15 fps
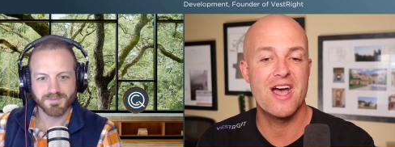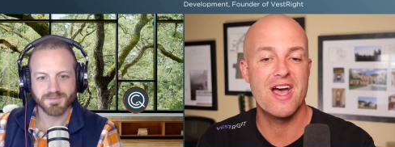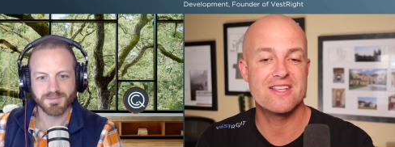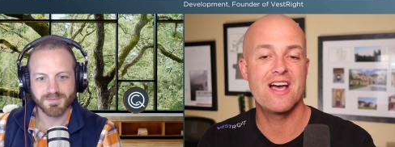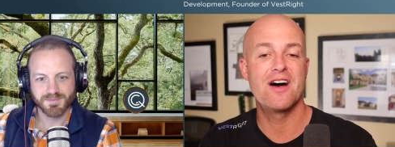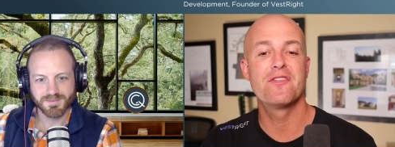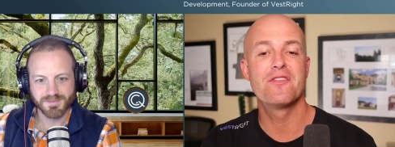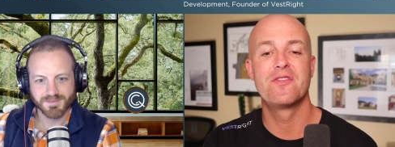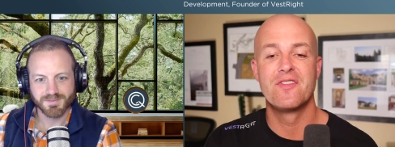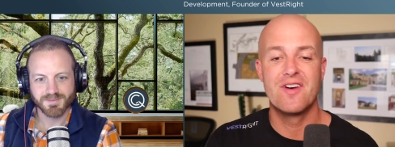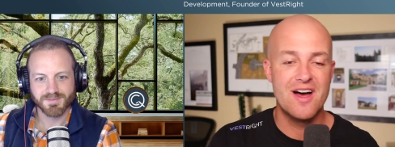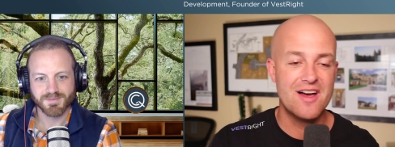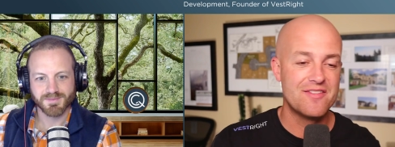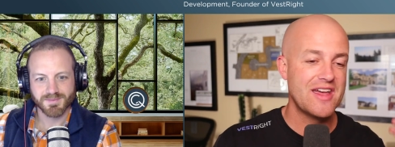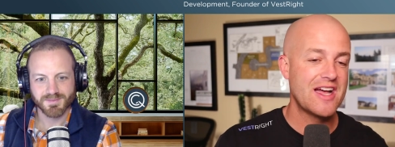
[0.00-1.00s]
Speaker 1: So that's
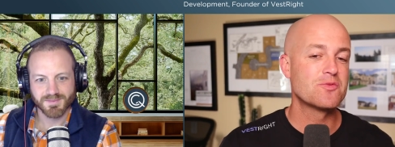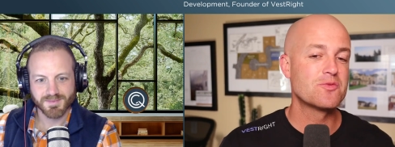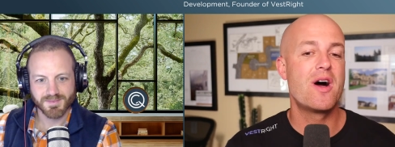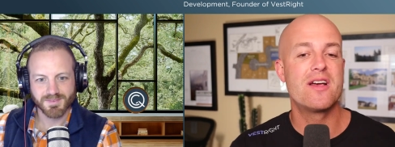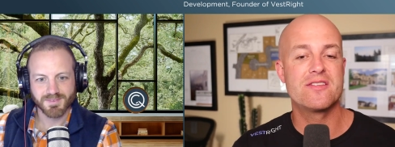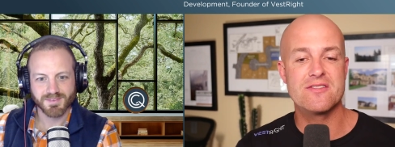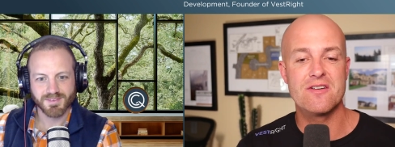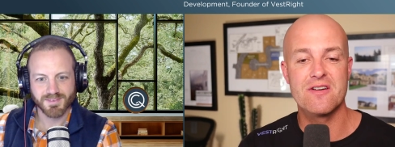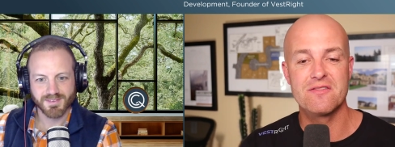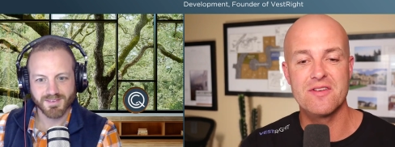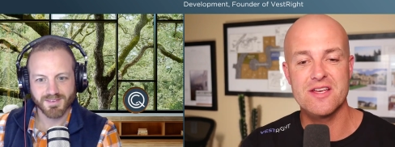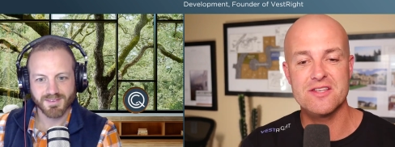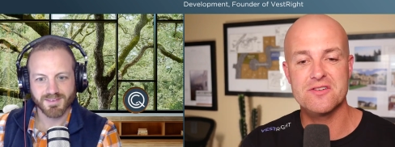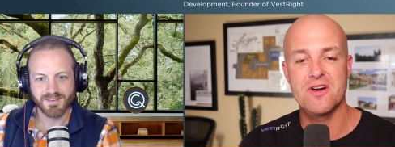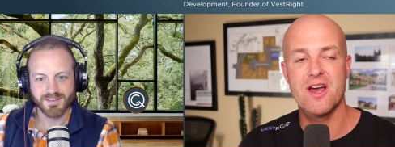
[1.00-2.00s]
how that's why I
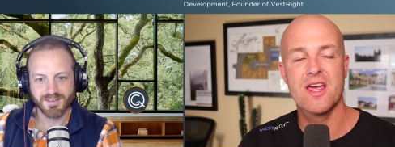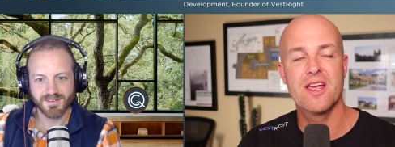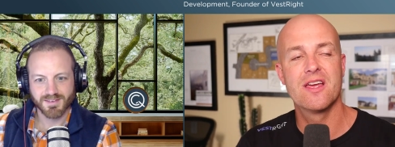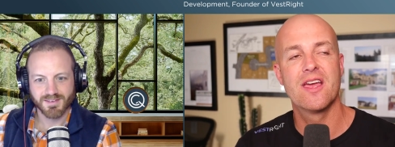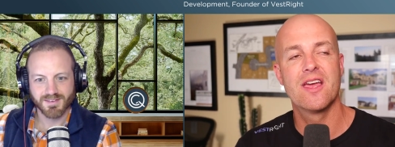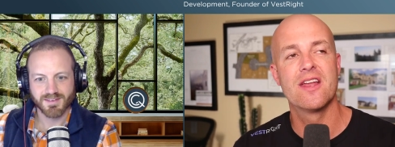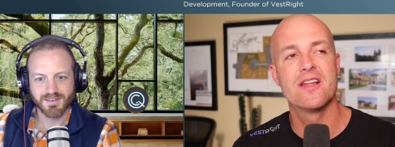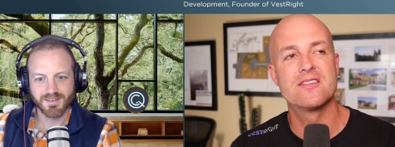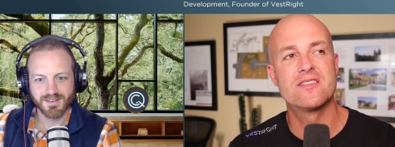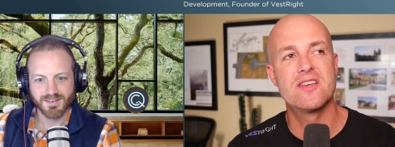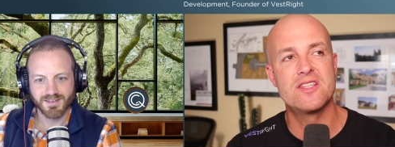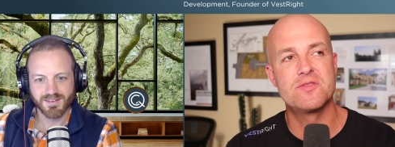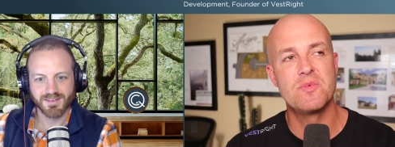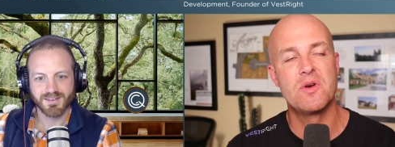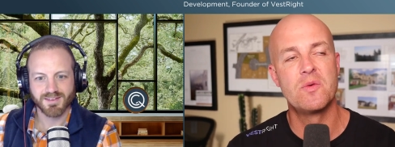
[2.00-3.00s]
started VestRight,
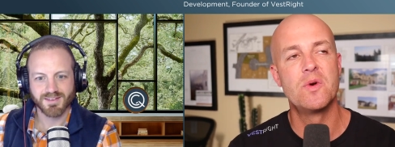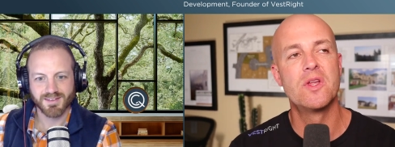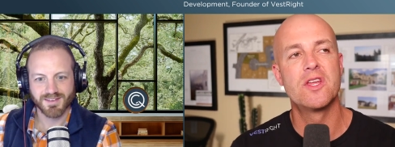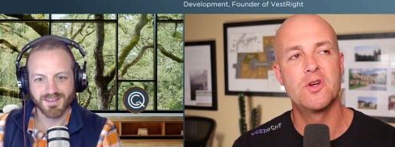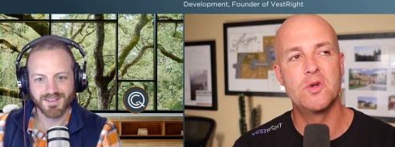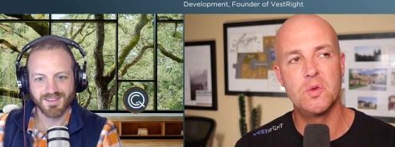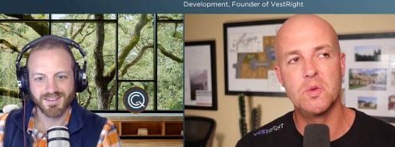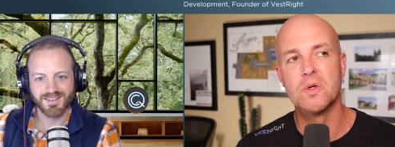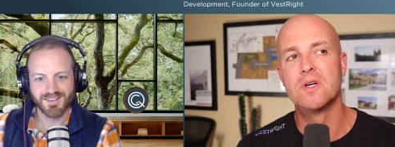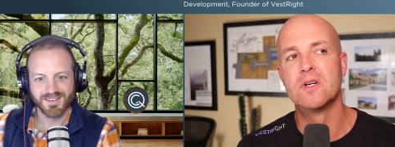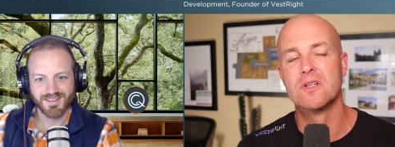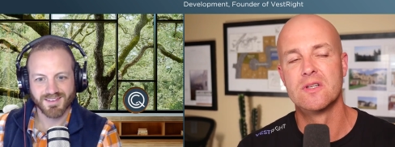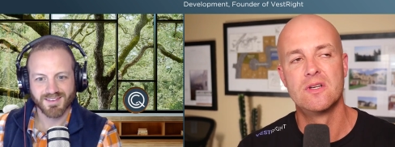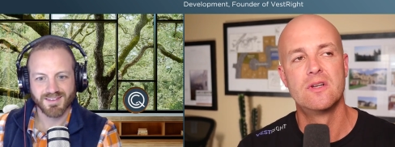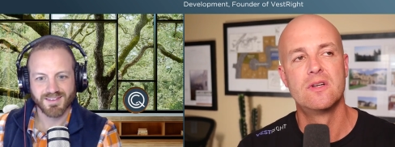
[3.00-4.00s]
and it's it's been really
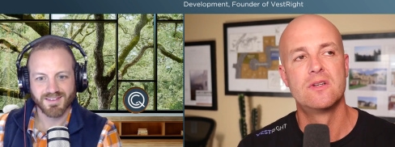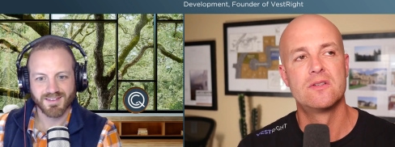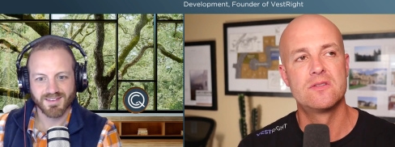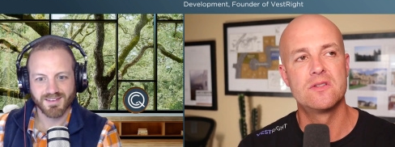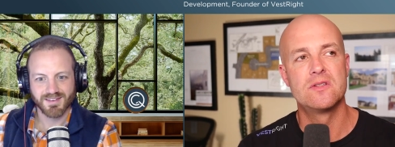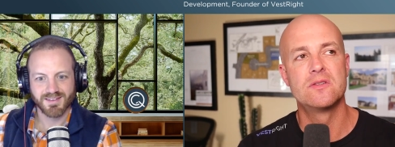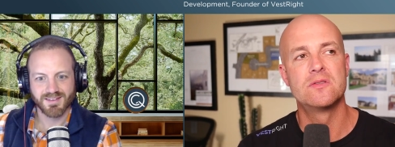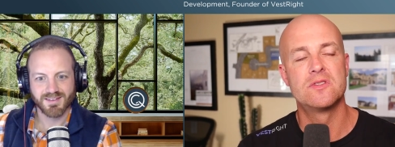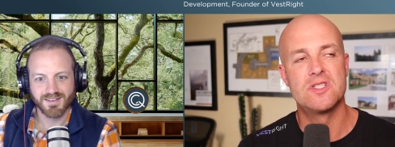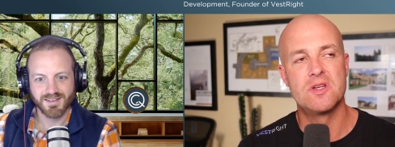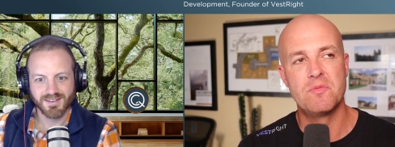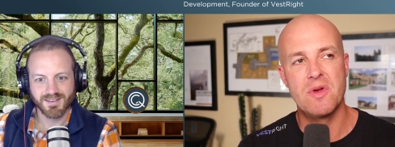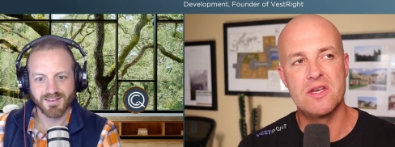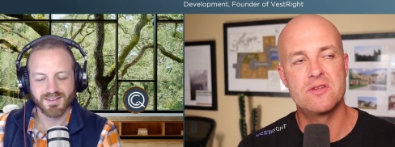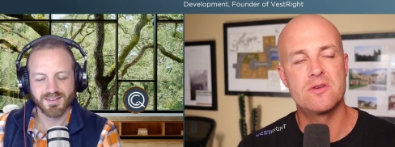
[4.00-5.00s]
cool
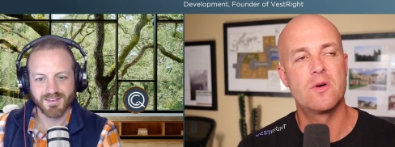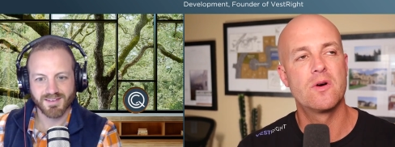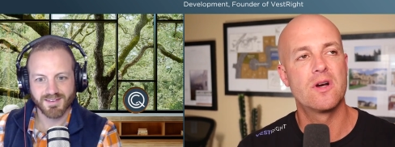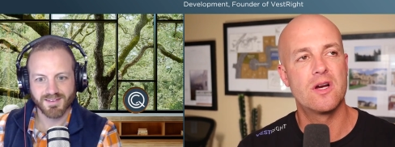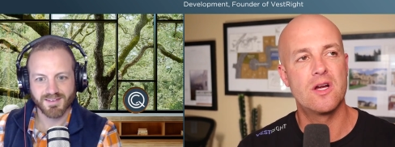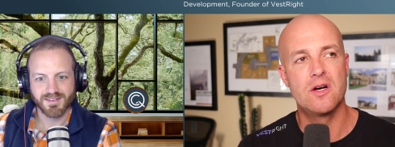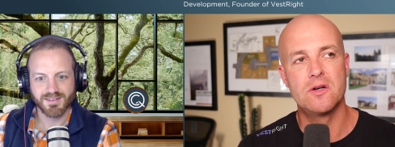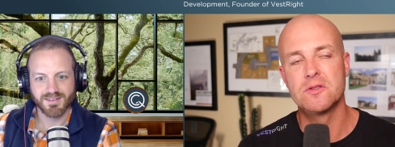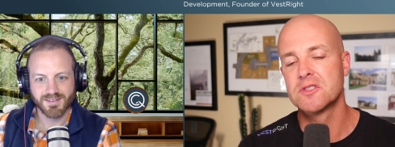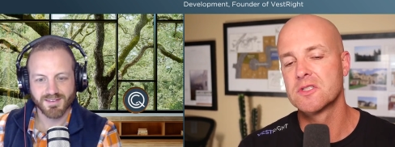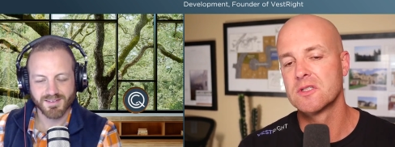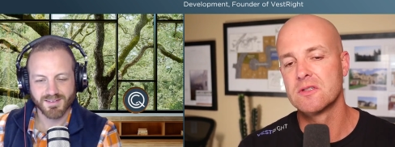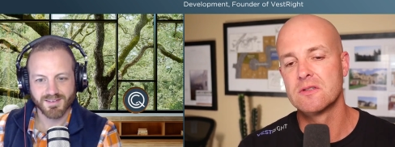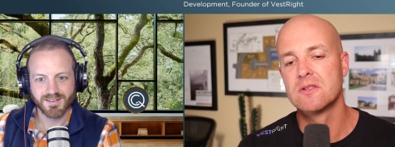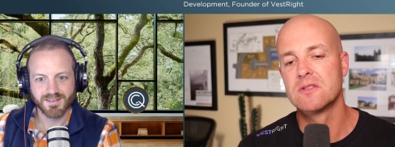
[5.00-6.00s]
to to mentor and
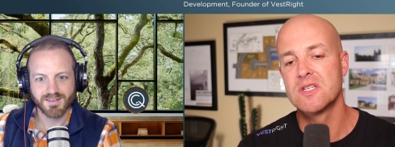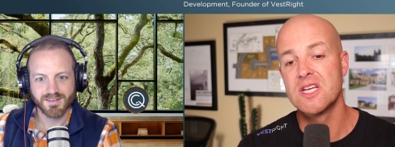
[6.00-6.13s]
coach